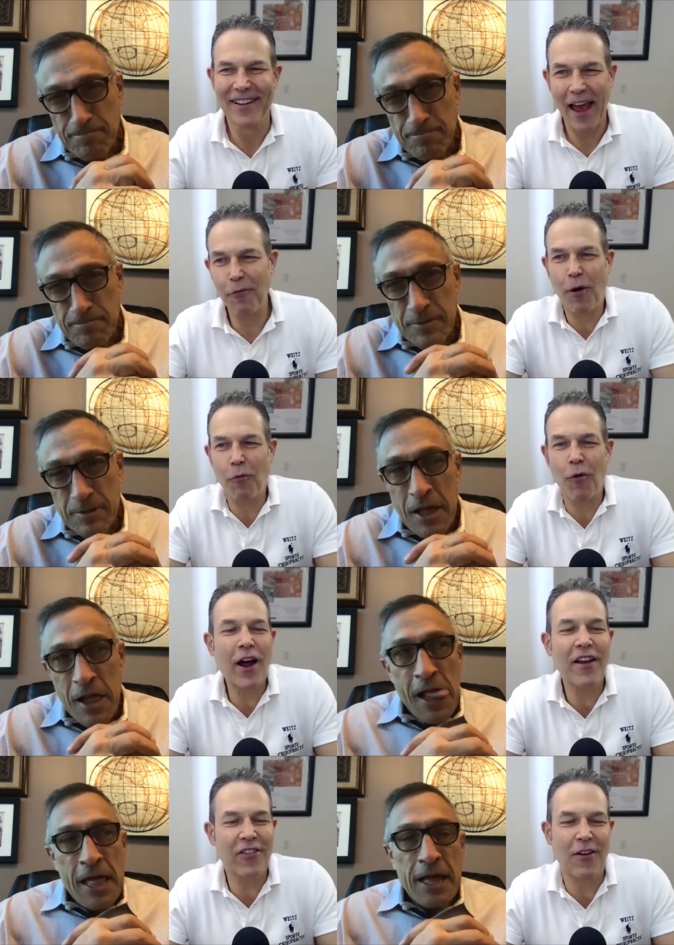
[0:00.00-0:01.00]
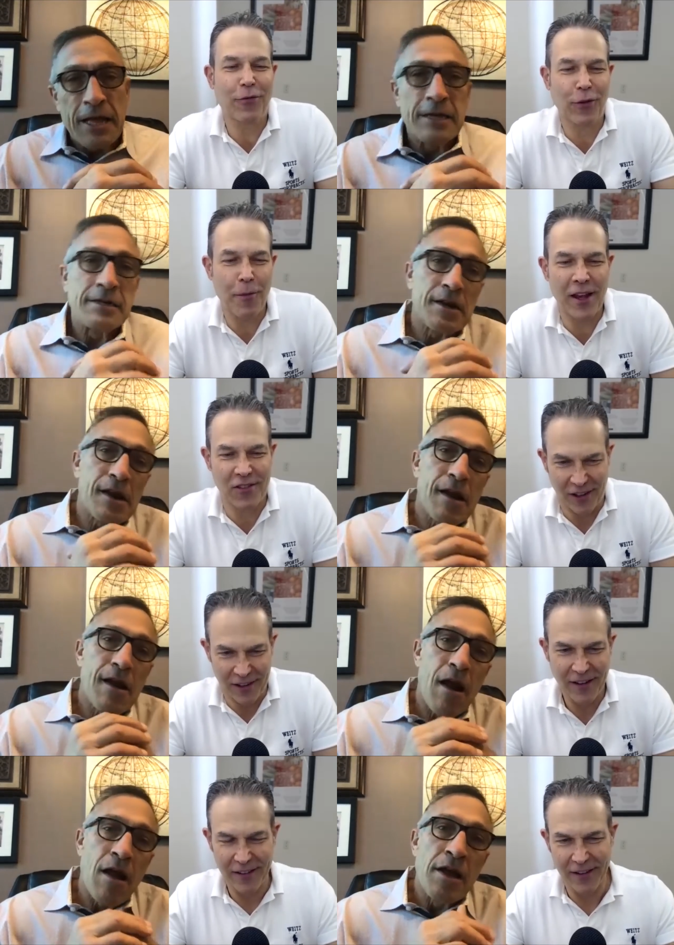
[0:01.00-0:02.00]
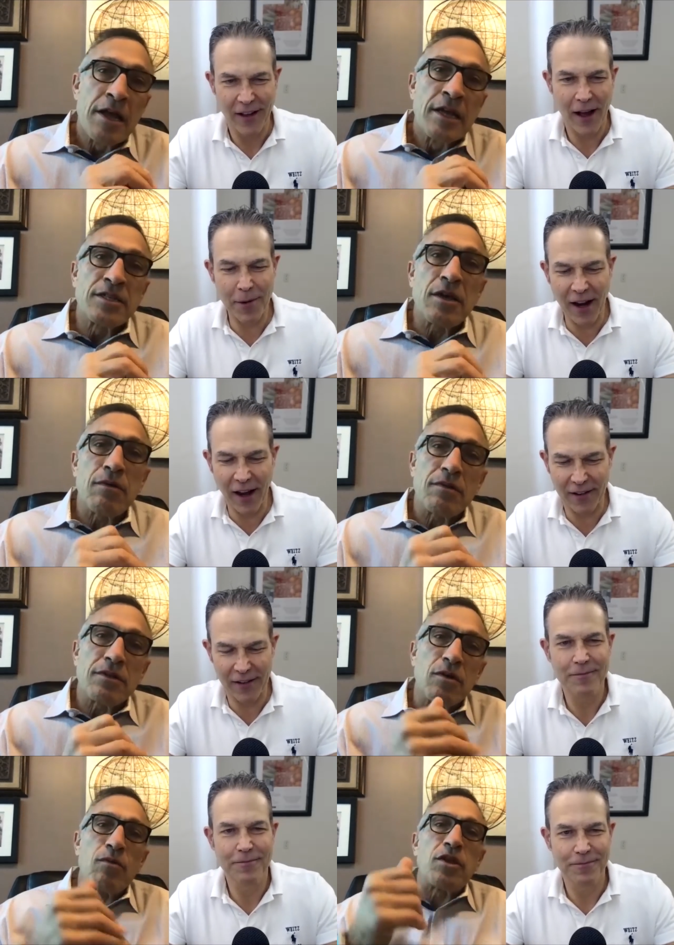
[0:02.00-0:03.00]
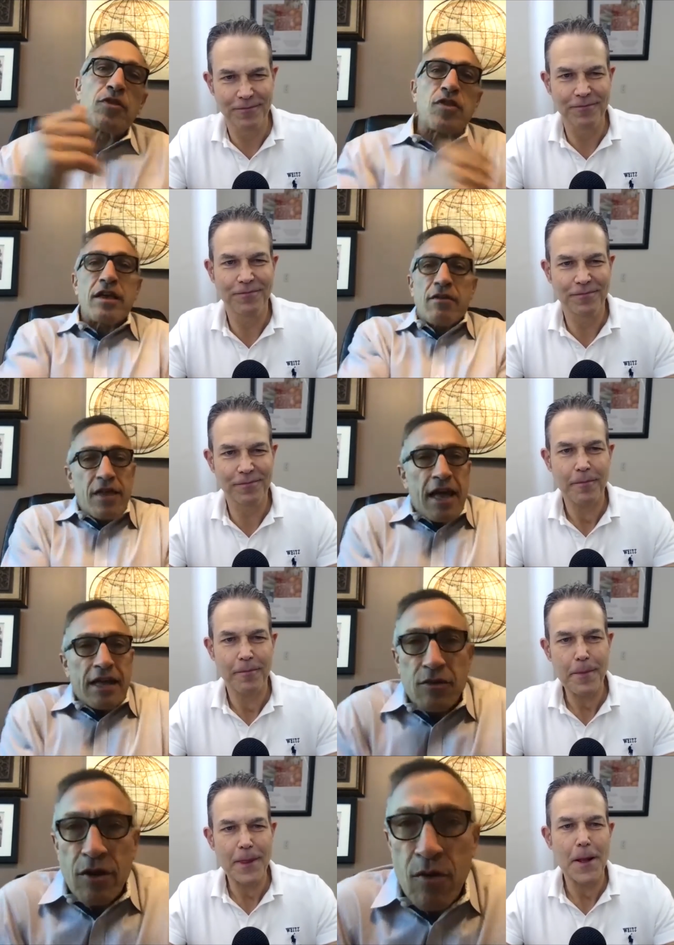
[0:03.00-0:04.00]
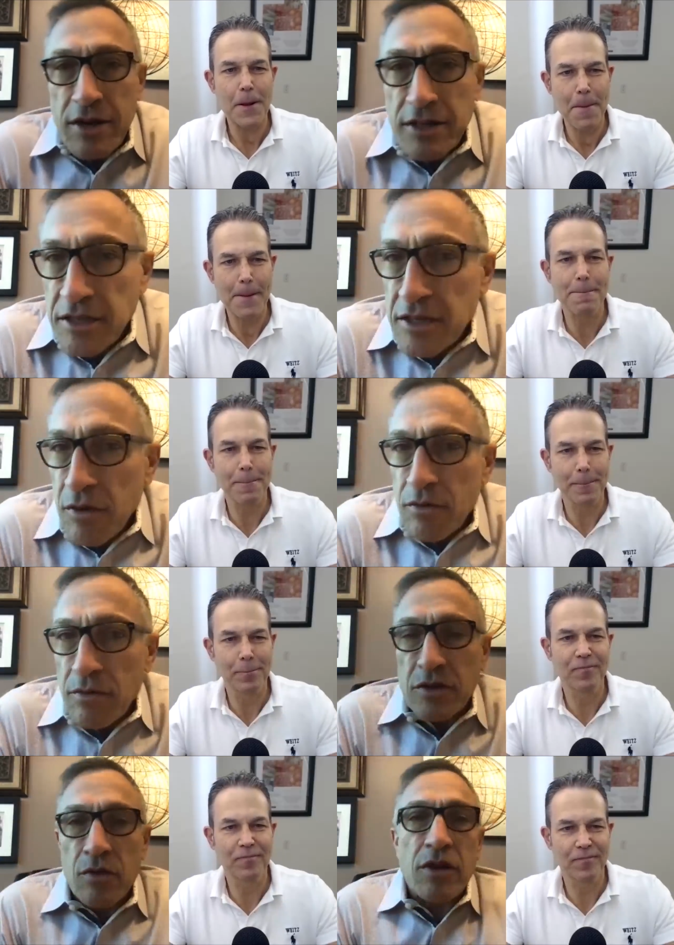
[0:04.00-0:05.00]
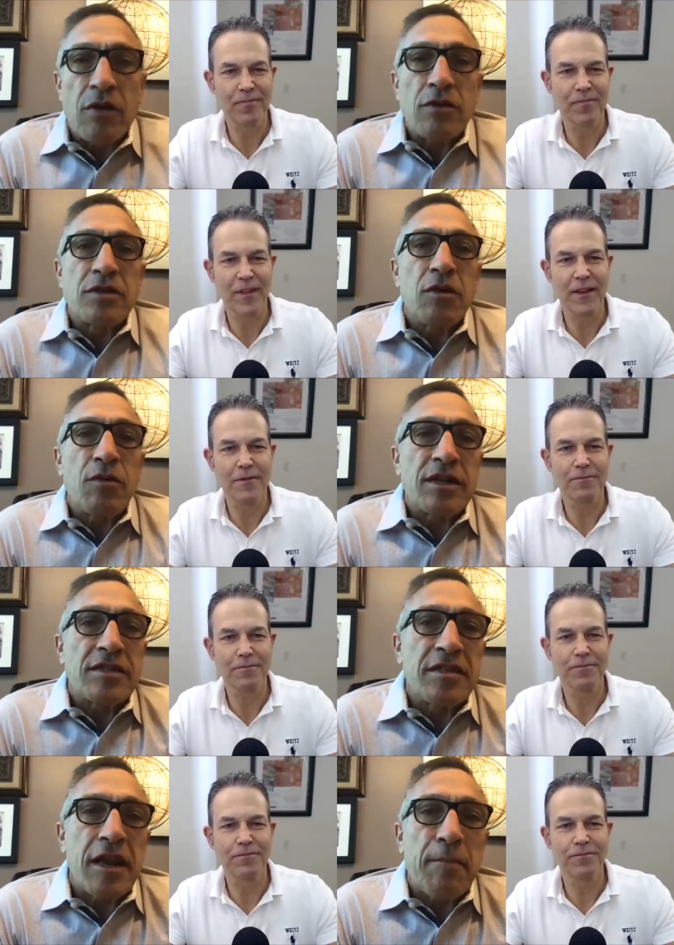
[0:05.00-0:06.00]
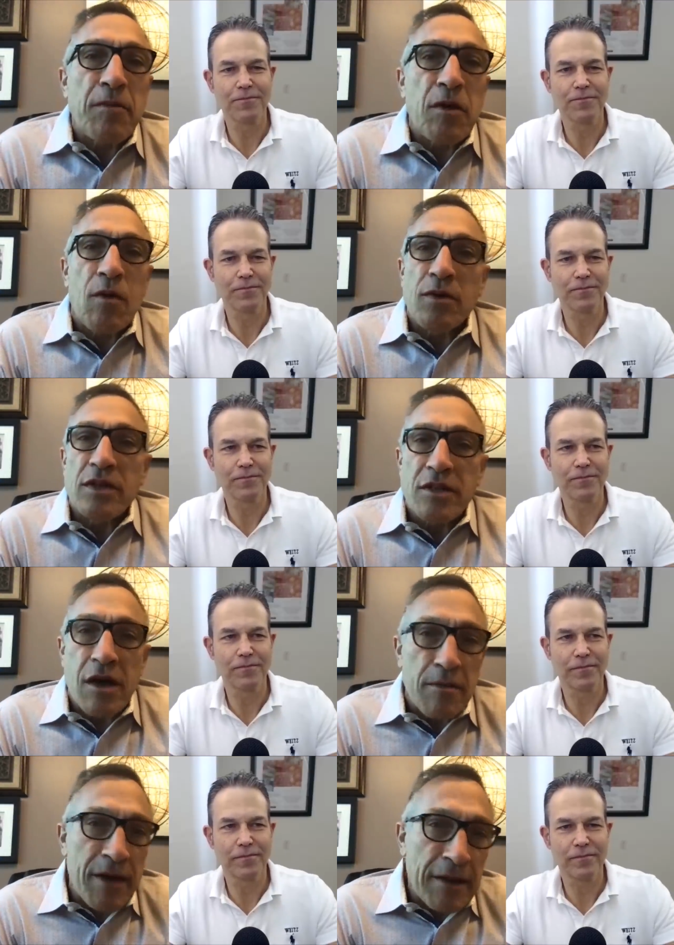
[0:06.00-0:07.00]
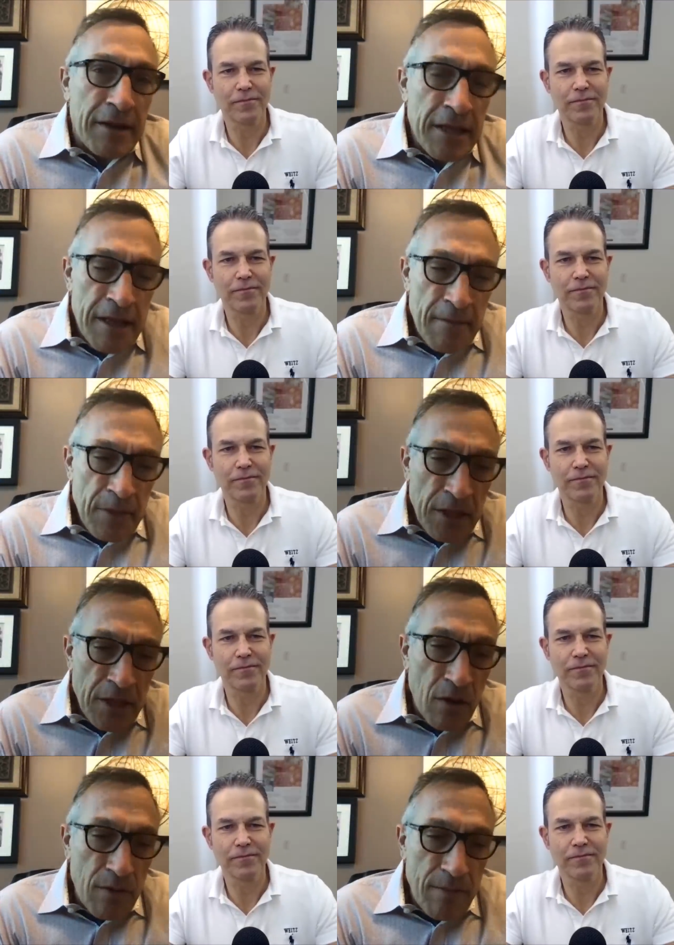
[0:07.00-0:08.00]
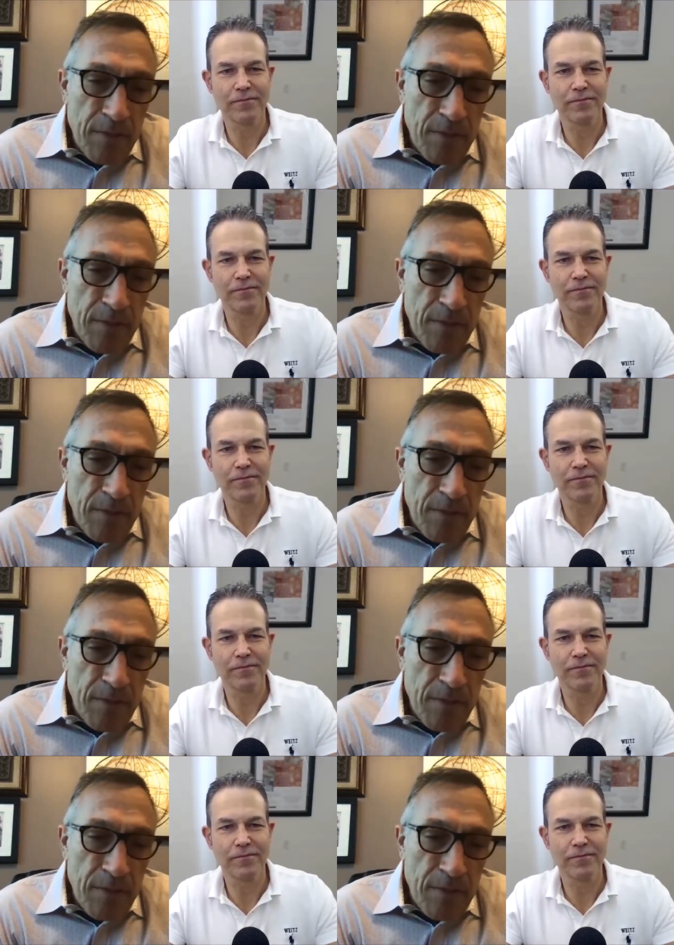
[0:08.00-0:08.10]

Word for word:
Speaker 1: And well, what is inflammation?
Speaker 2: So, I mean, so when you think of yeah, it's a great question. So so you know, so we can set up, you know, what we're going to talk about. You know,